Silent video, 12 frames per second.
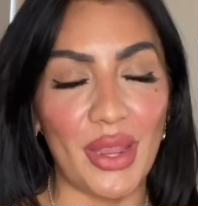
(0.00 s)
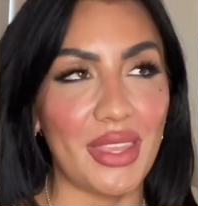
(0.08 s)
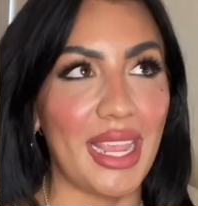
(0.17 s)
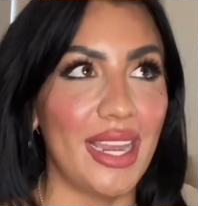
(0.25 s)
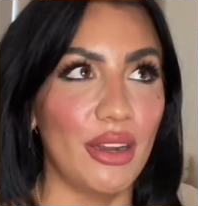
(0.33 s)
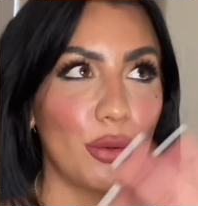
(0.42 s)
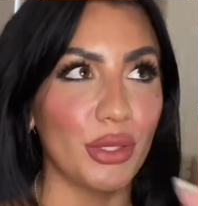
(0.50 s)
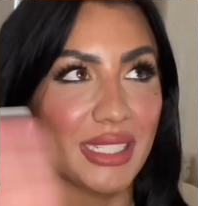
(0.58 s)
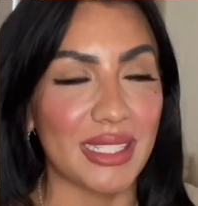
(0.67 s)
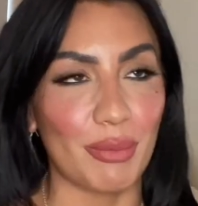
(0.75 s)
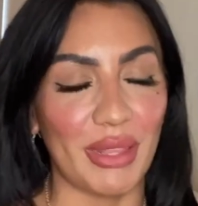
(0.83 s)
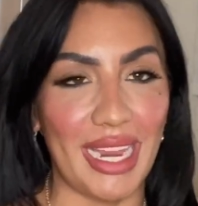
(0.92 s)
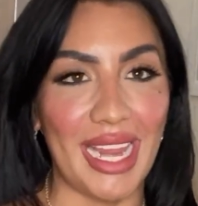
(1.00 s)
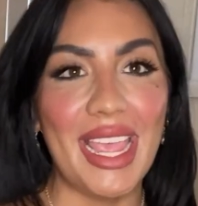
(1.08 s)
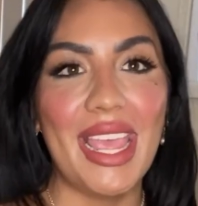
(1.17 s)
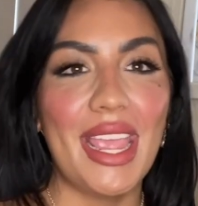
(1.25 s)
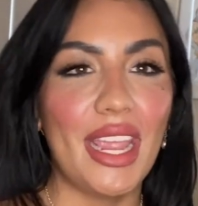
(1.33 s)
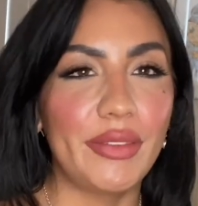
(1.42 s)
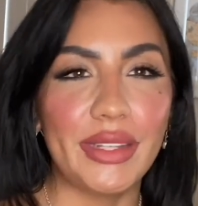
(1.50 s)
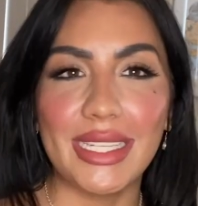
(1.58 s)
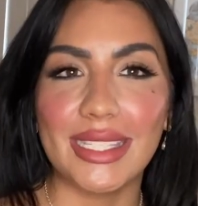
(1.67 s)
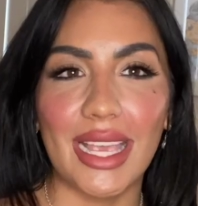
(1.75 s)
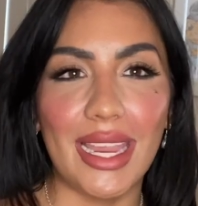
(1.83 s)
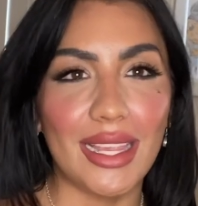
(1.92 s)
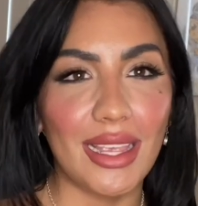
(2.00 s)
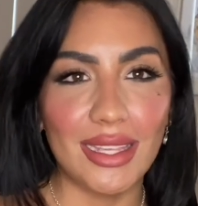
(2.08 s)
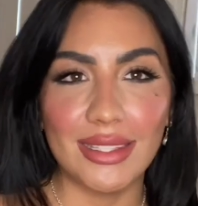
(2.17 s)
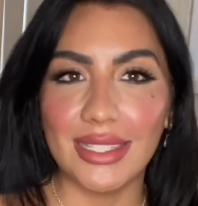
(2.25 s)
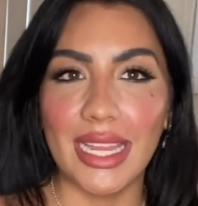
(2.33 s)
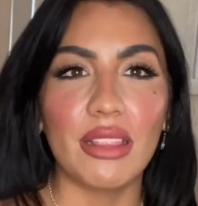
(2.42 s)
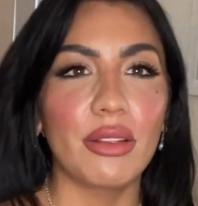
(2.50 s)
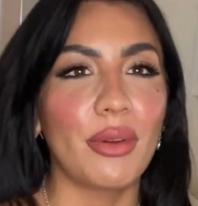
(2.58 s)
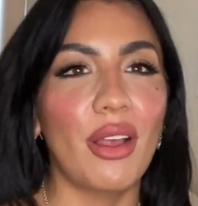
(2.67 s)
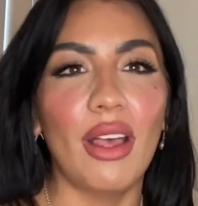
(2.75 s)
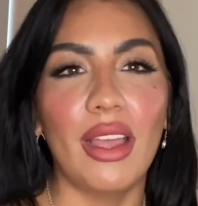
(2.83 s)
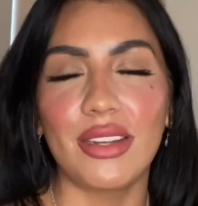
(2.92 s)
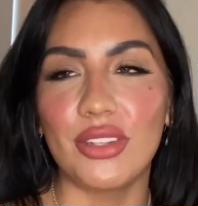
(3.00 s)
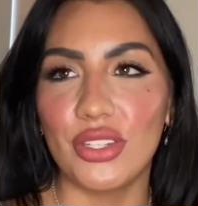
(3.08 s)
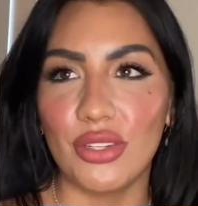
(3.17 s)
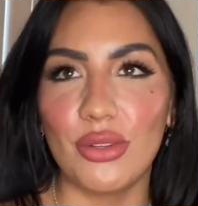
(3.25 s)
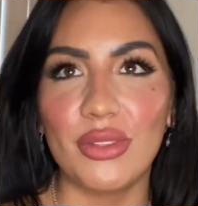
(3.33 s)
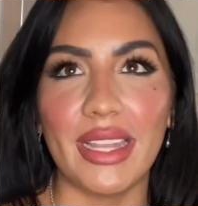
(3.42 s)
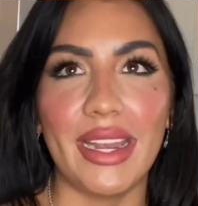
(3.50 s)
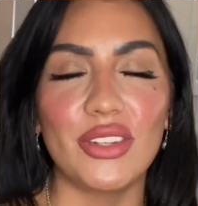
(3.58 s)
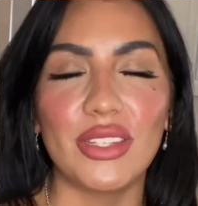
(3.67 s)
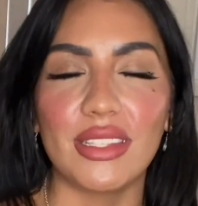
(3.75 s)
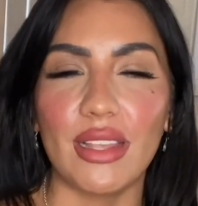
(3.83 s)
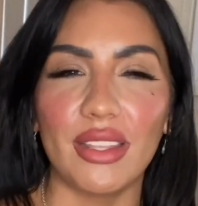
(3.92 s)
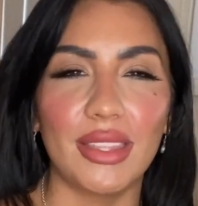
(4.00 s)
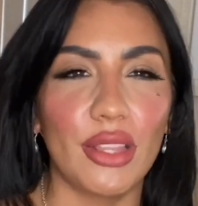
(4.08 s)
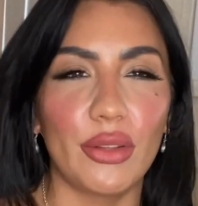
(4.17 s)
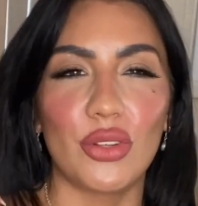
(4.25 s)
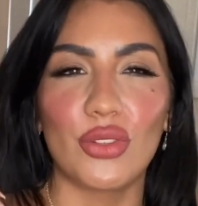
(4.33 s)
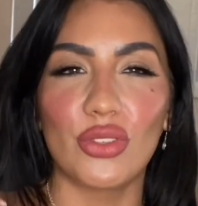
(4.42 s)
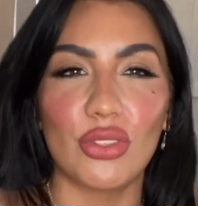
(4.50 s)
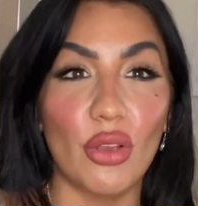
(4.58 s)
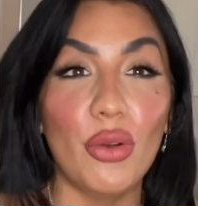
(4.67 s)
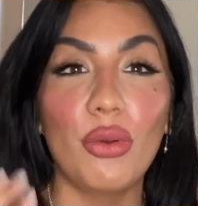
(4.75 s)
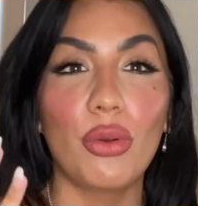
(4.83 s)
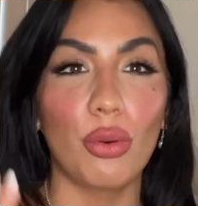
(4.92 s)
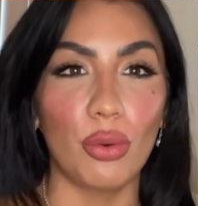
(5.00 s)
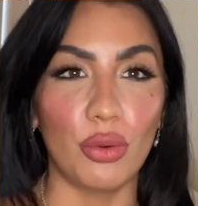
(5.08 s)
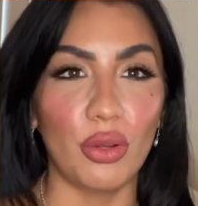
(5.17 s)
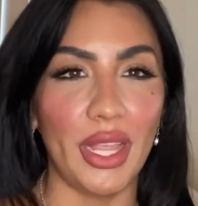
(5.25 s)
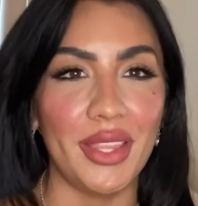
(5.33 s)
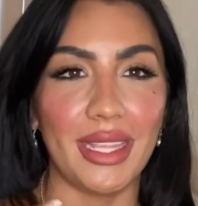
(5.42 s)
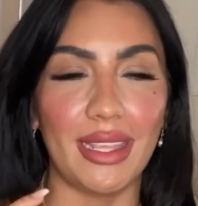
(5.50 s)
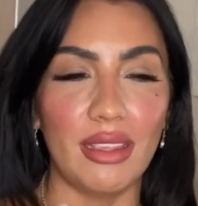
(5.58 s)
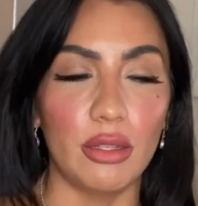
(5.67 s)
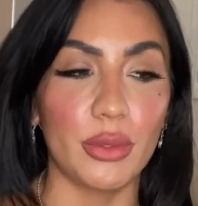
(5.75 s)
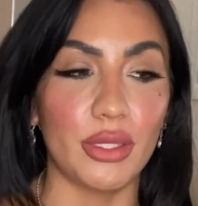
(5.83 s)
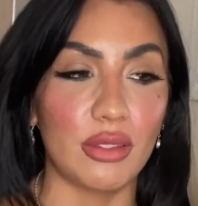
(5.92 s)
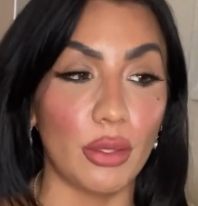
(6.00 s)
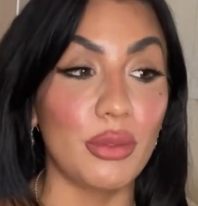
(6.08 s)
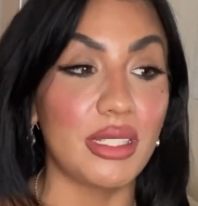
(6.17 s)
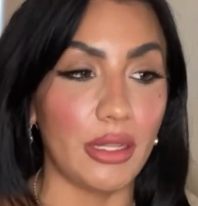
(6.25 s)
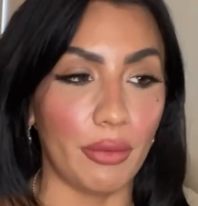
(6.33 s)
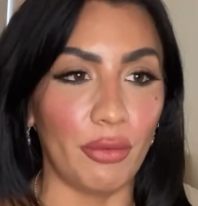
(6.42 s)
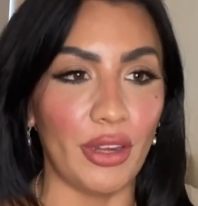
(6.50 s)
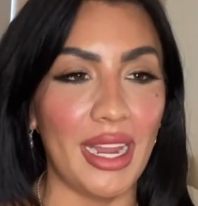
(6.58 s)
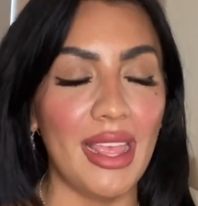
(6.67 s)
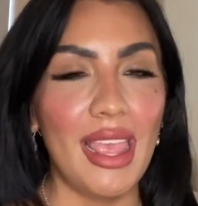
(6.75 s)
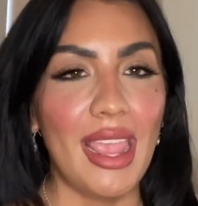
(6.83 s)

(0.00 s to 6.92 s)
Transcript: and they had a whole display of these like Saint Laurent shoes, and I just thought they looked so cool, and the heel was so different.